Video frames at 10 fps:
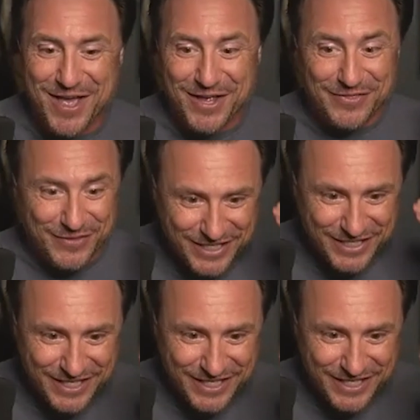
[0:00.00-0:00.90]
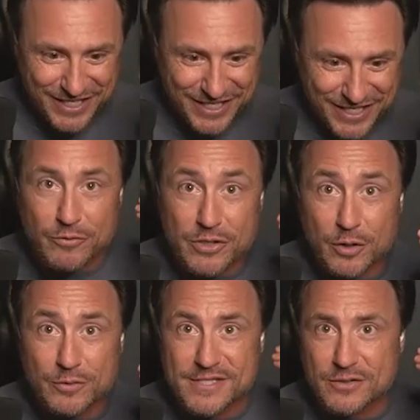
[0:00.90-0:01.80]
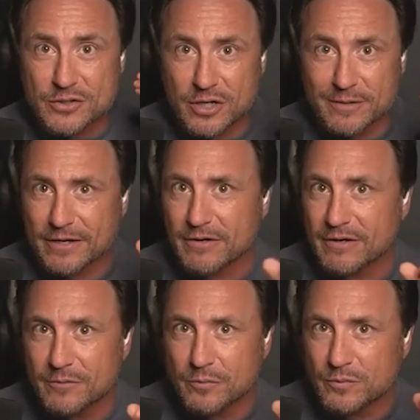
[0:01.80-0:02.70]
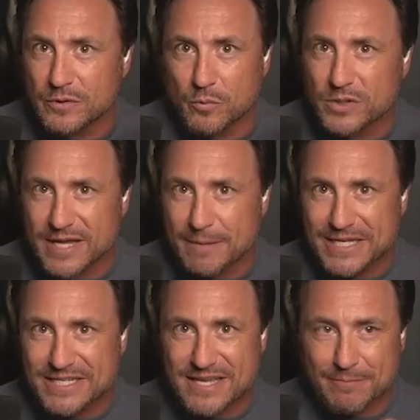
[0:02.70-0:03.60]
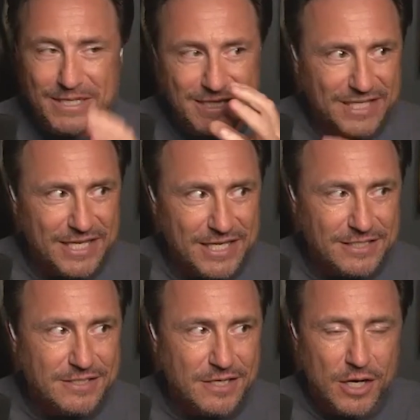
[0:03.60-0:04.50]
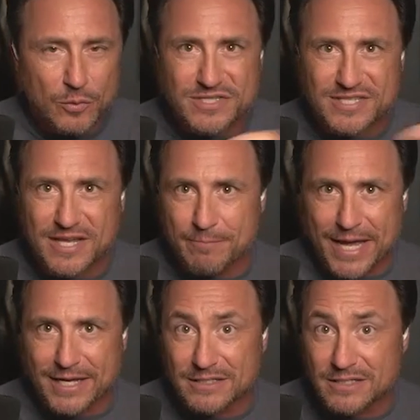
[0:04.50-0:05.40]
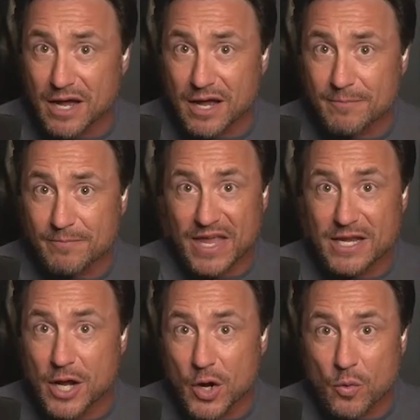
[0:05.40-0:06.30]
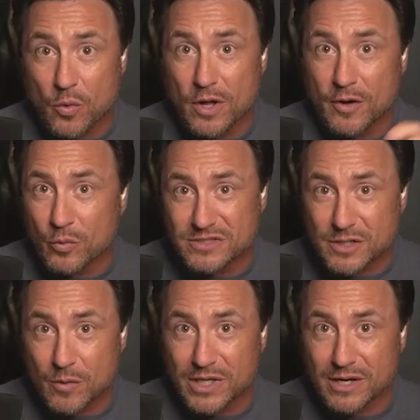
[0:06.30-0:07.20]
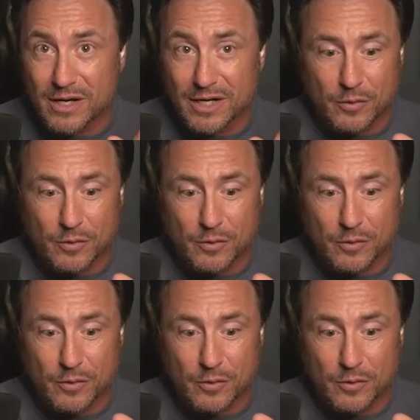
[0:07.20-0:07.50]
the kid somehow knows there's a Terminator. You know, what does that mean? Does that mean the kids were sent back in time? They know what's going on